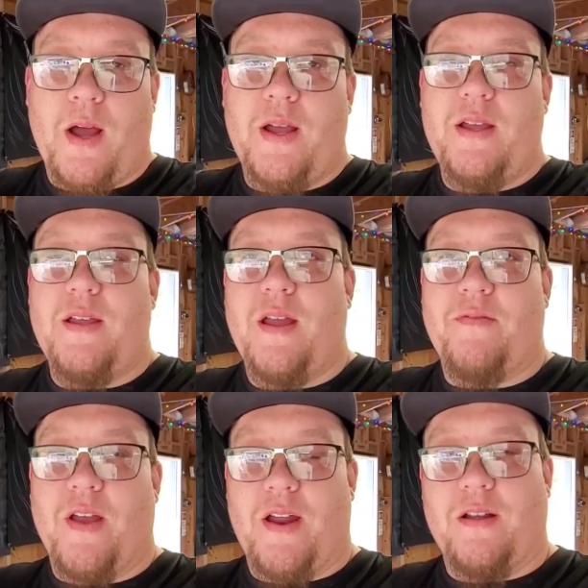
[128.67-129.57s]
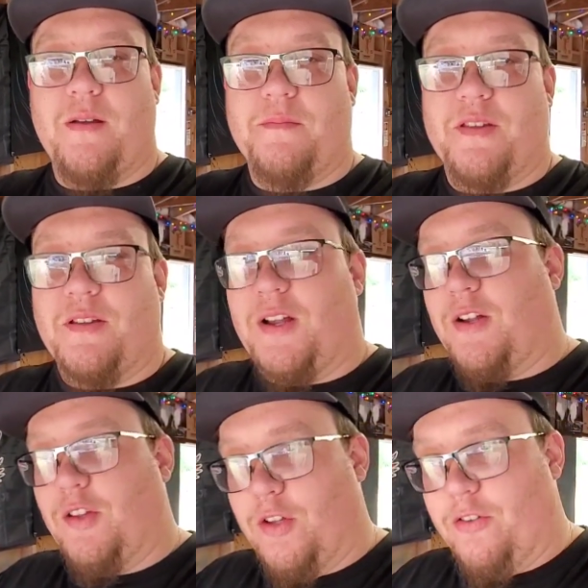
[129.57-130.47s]
I have kind of come to the
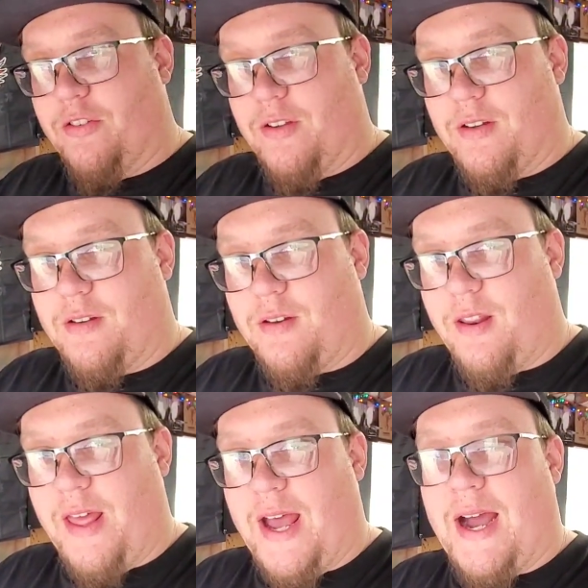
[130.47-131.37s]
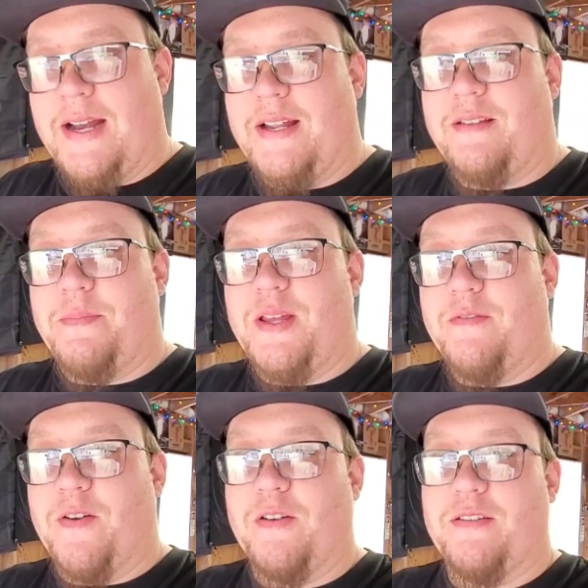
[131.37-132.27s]
conclusion that I need to
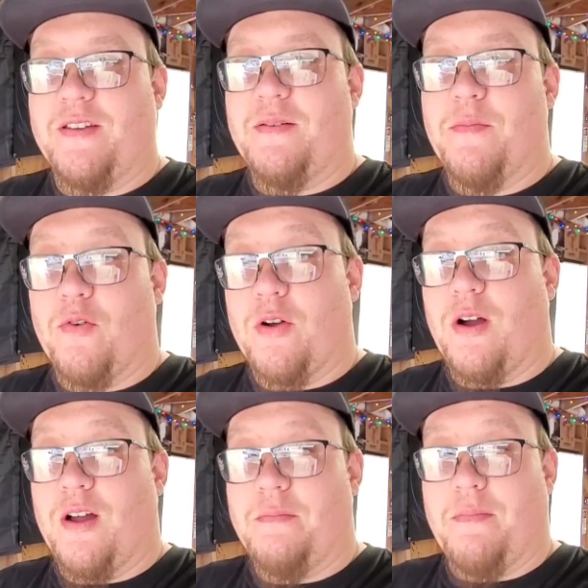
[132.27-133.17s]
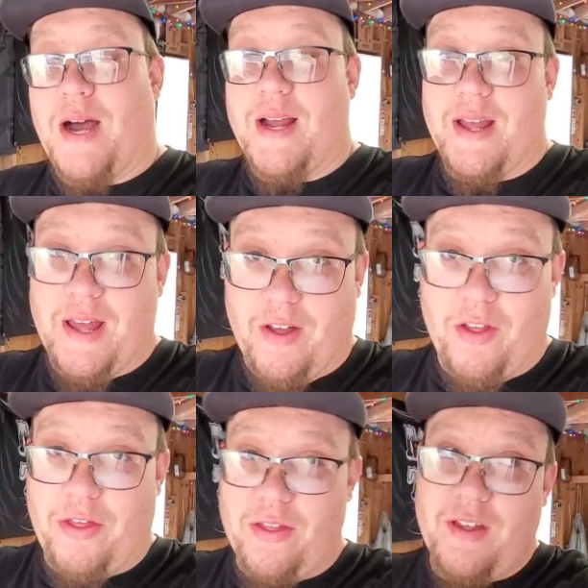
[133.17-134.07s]
be focusing more on my
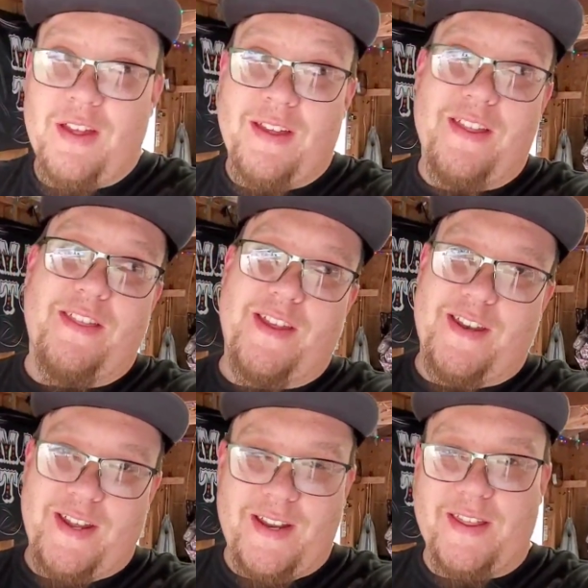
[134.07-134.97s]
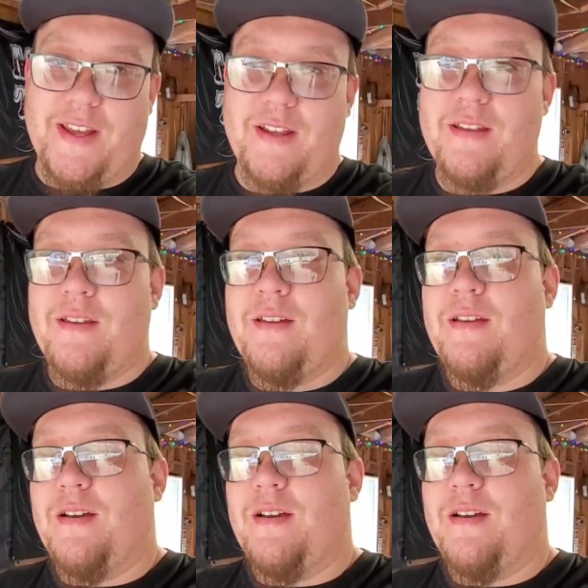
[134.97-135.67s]
health than anything.